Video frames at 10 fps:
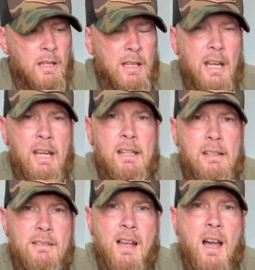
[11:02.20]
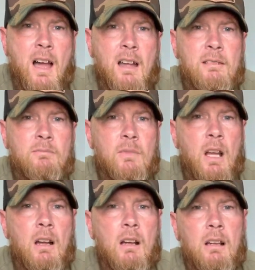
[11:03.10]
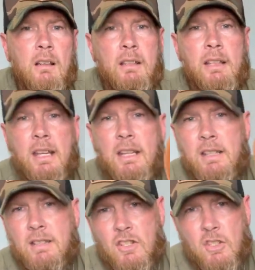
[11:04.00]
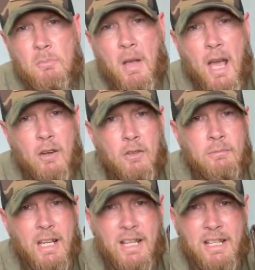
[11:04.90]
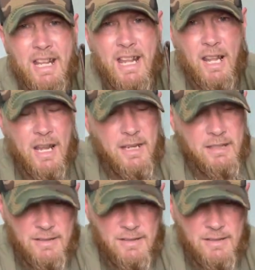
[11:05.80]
any design, any stitching pattern, any inlays,